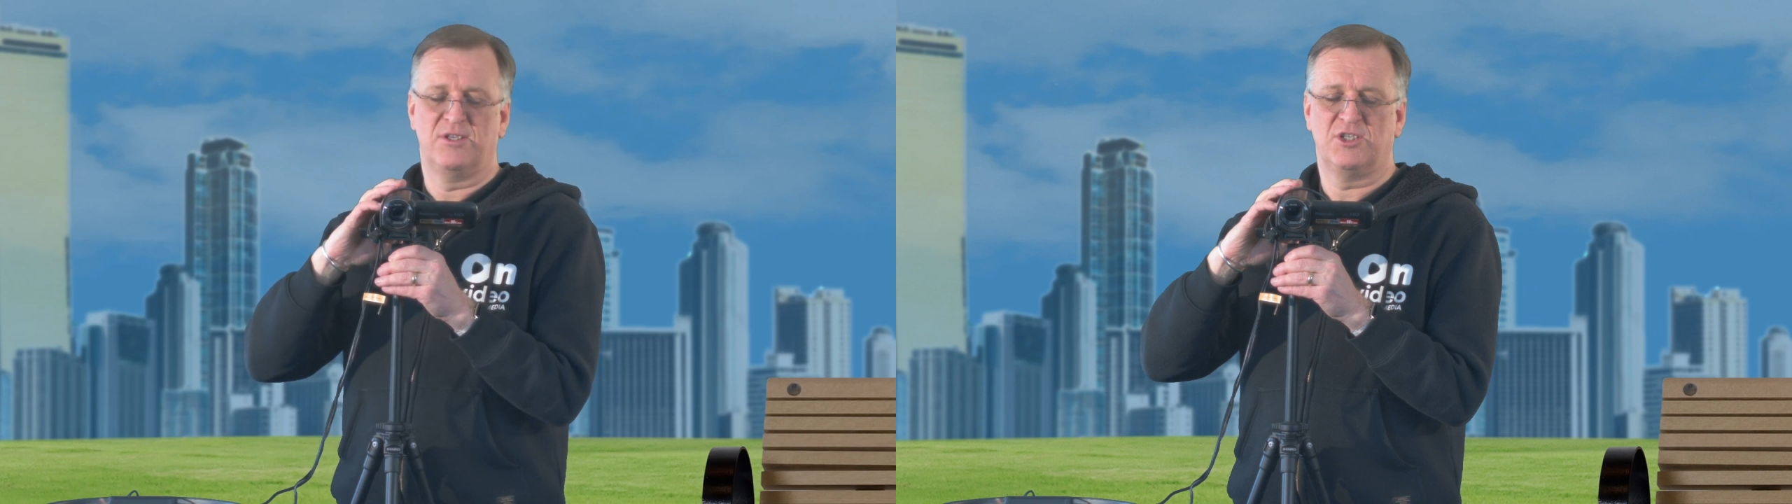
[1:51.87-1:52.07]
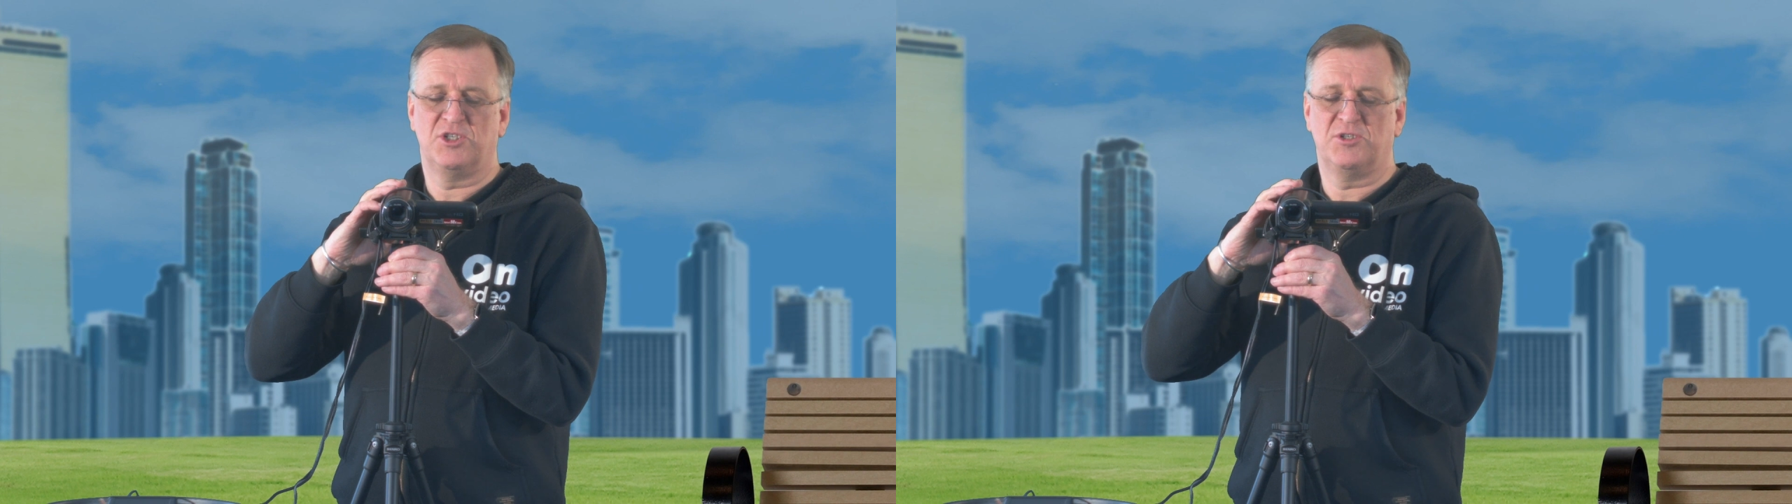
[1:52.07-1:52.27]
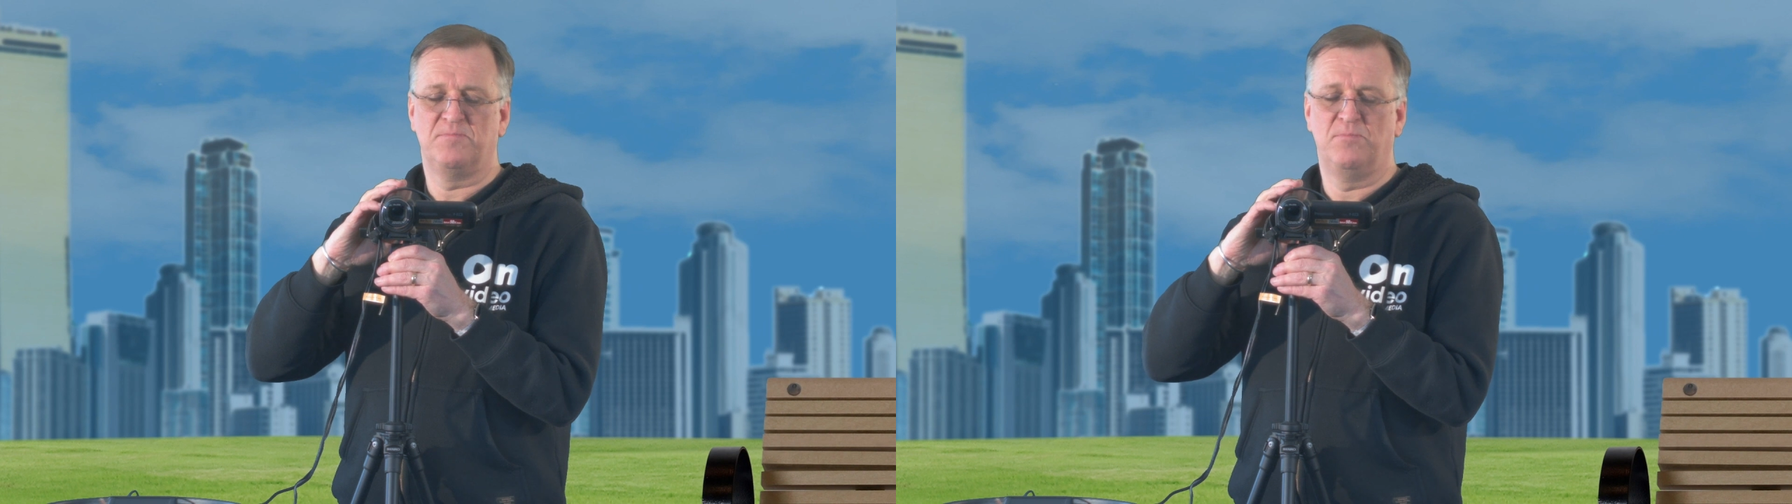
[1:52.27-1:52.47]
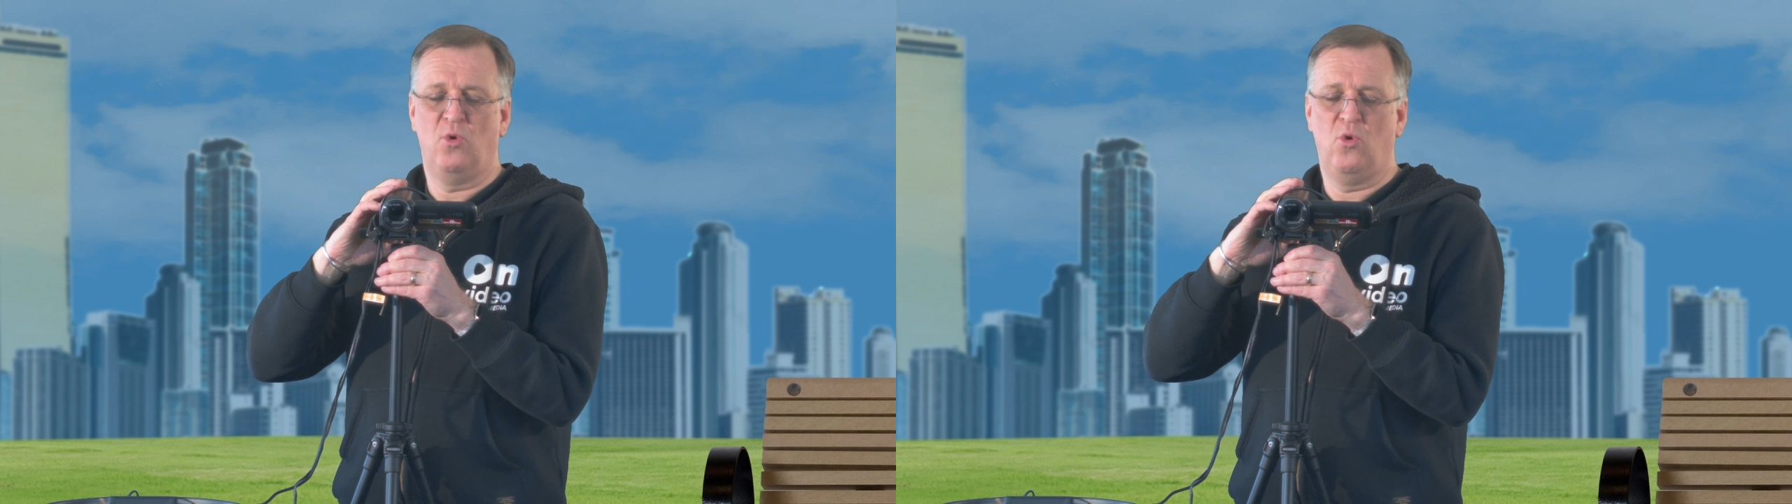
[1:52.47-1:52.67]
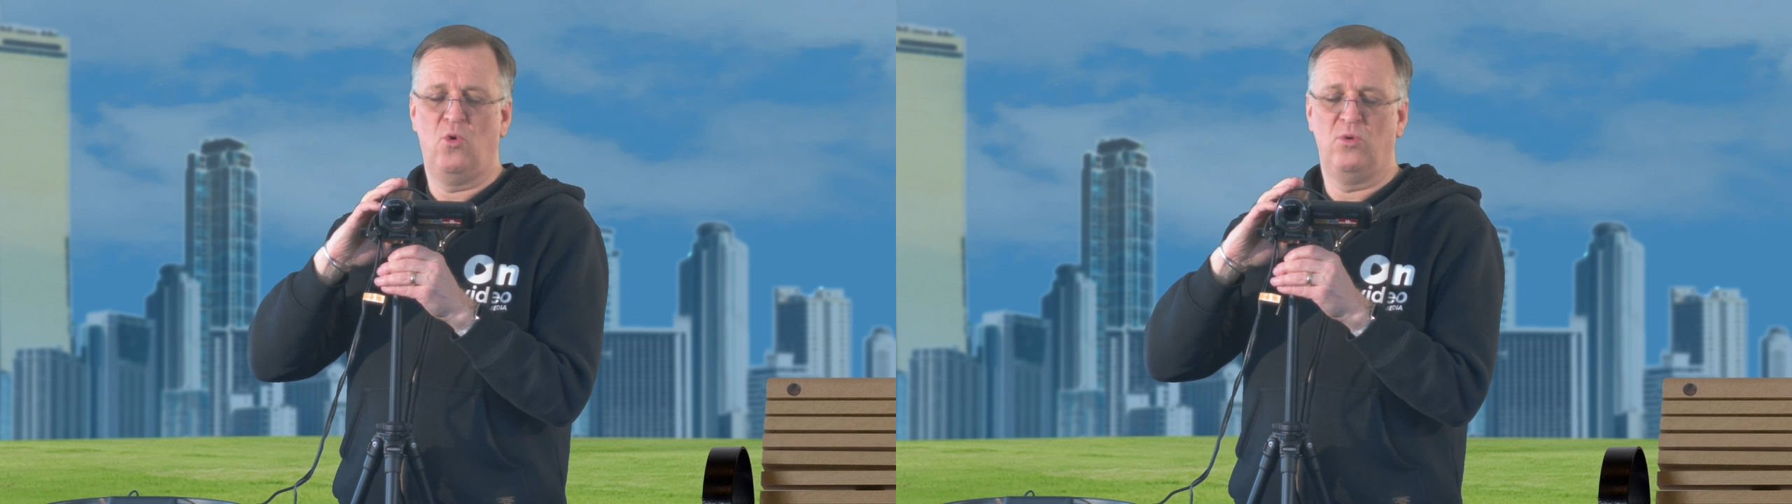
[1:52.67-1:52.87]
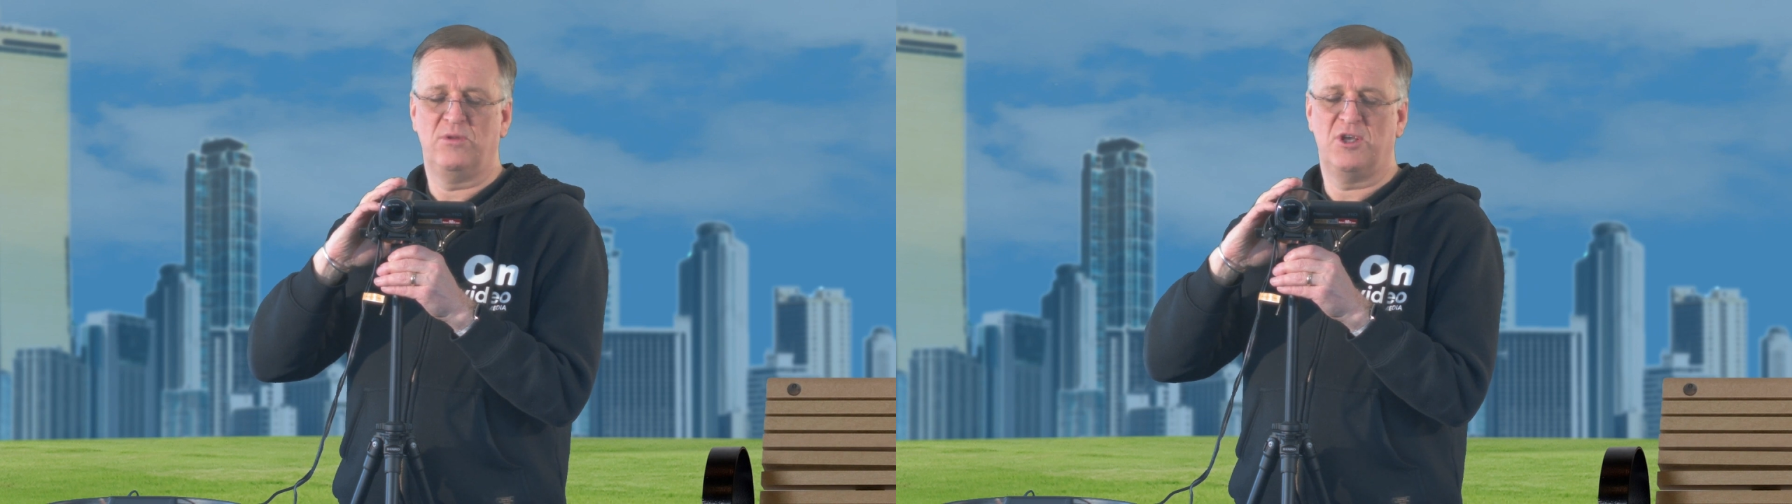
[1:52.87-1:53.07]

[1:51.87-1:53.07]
small,